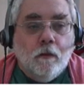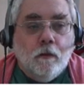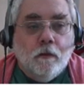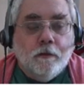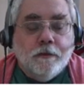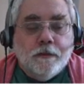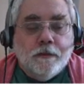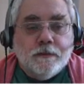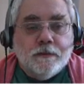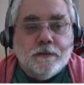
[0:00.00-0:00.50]

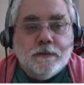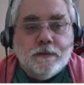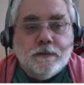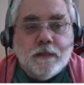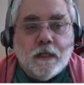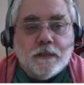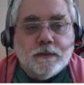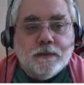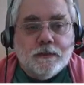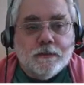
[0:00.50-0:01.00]
This is
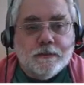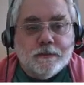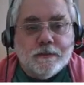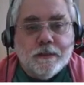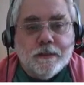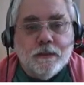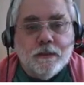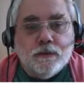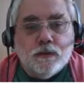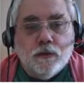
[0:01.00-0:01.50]
session
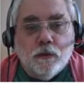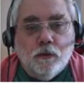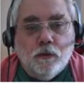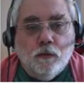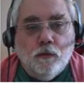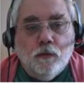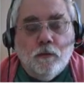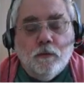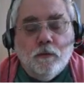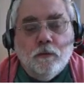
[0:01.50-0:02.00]

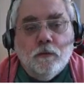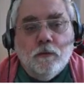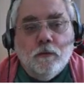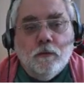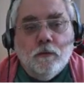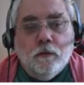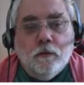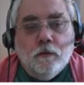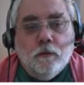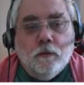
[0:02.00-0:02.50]
C2,
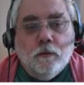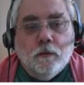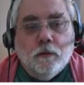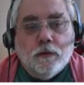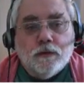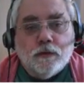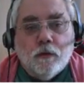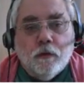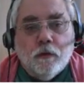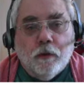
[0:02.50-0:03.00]

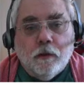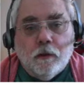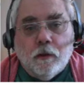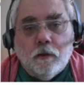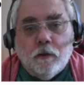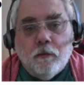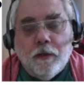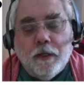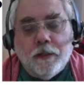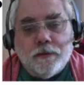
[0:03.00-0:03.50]
Schrodinger
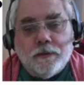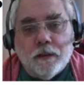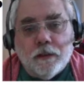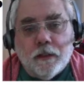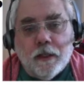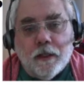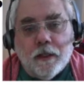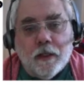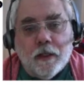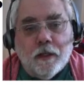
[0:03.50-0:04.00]
Equation
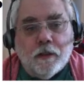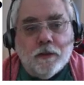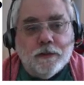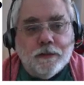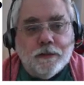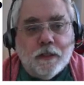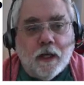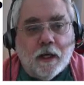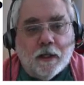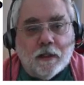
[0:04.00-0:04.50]
and
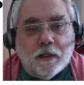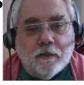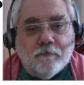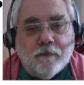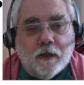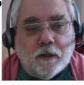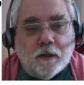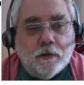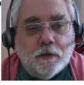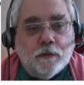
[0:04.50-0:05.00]
Energy
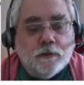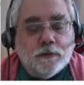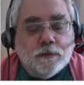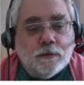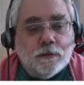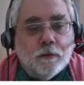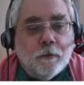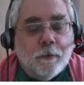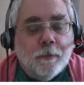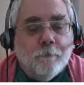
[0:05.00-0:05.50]

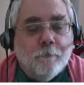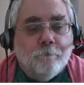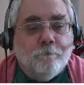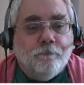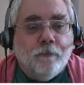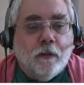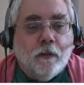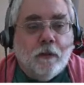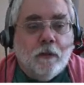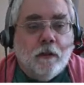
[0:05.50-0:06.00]
Eigenvalues.
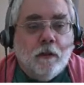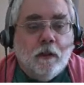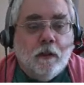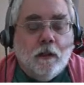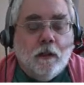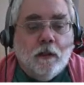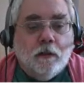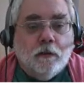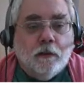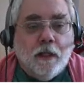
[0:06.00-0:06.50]

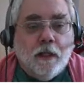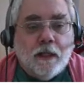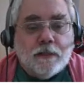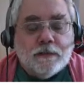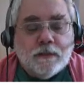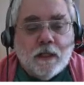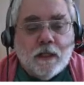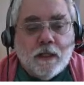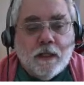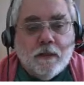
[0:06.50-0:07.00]

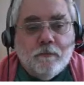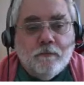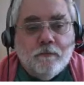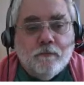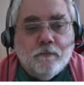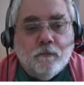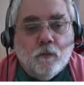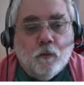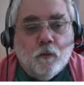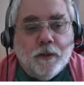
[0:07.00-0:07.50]
Last
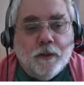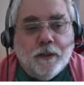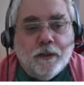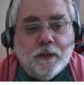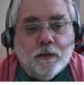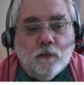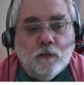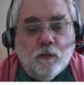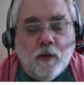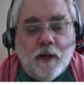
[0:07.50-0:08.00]
time we
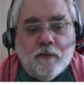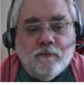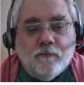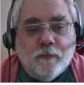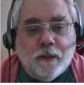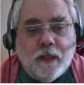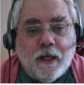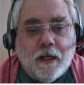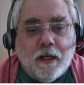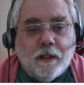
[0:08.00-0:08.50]
did wave
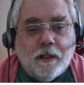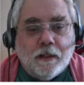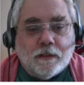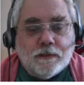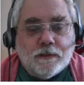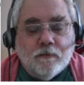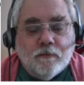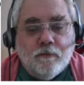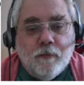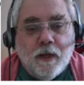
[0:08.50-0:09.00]

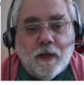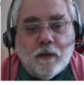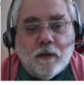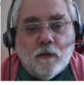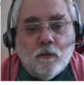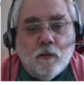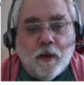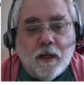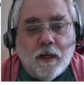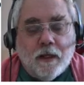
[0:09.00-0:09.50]
mechanics of
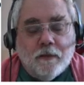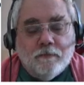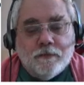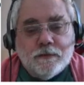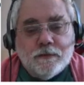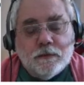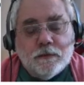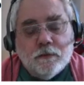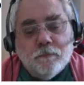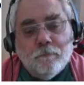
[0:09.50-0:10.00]
matter
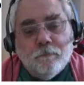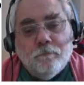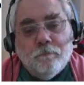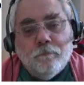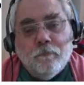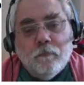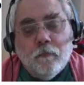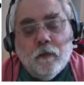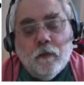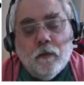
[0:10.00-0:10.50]
waves.
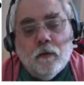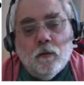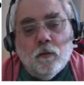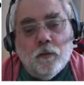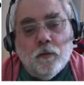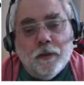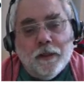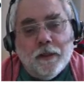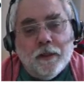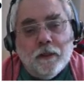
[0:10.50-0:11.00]

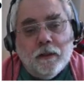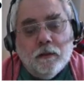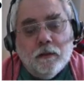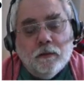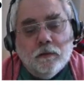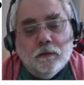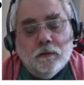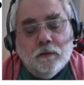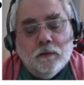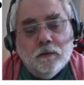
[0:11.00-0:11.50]
We
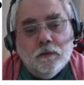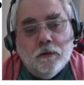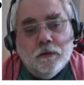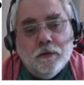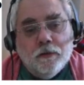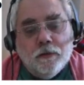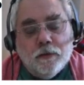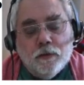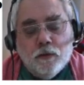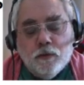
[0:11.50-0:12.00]

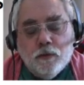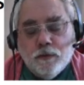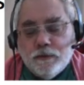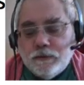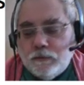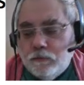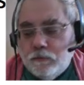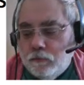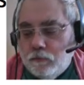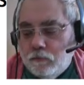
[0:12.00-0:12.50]

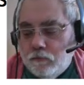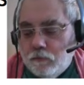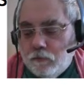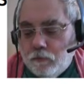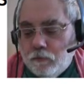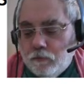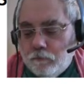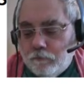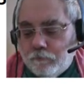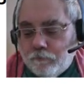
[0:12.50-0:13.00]
used
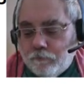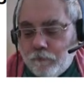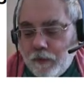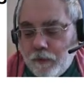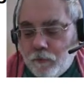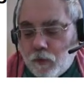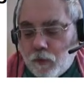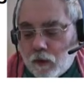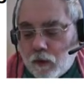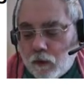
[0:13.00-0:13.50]
the
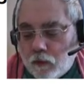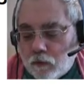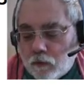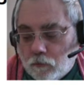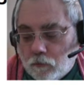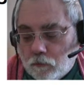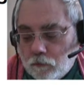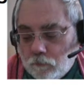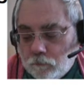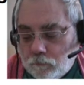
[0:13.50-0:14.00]
free
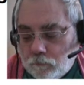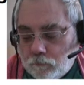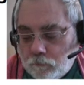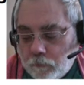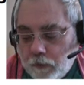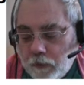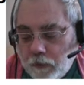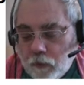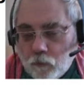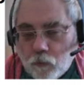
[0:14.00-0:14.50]
particle
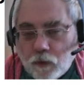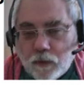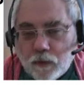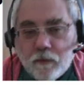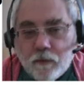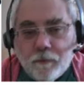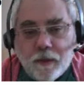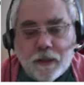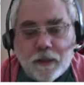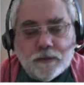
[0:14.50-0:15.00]
in one
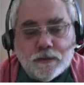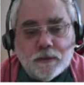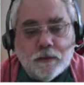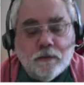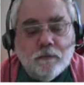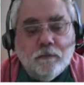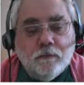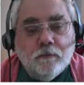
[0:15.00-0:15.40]
dimension